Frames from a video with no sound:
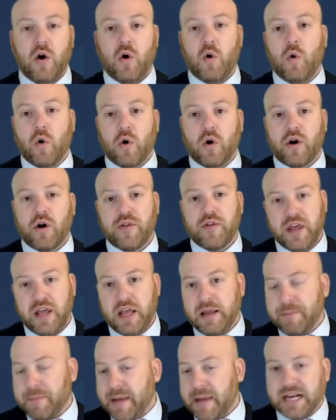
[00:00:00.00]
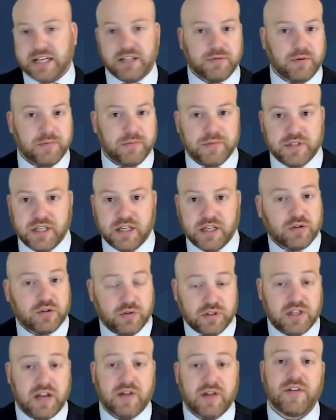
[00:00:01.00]
or the maximum six
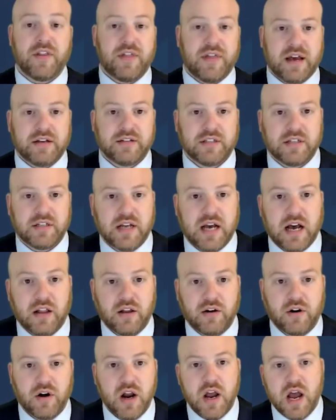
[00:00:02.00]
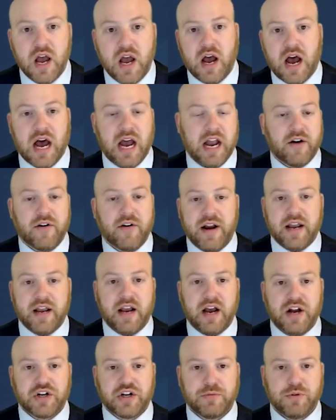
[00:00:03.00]
or seven thousand dollars I R A
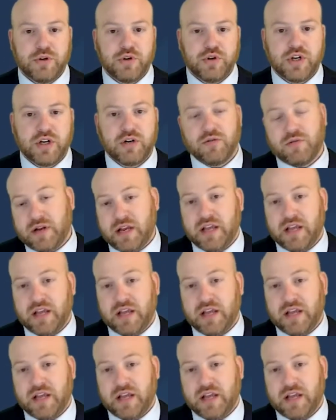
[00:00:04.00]
contribution,